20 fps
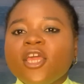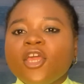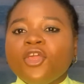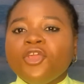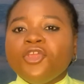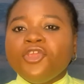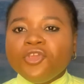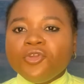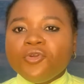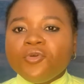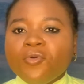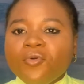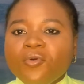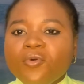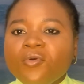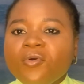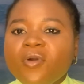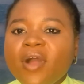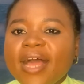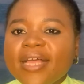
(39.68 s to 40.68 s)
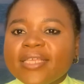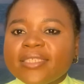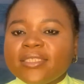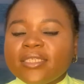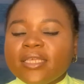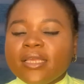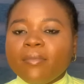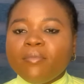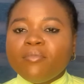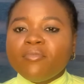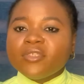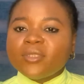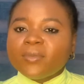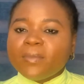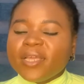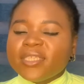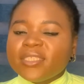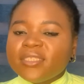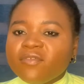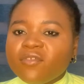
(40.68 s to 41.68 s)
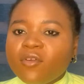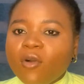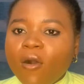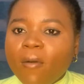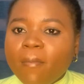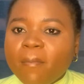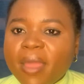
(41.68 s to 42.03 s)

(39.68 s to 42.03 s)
you, as a prospective core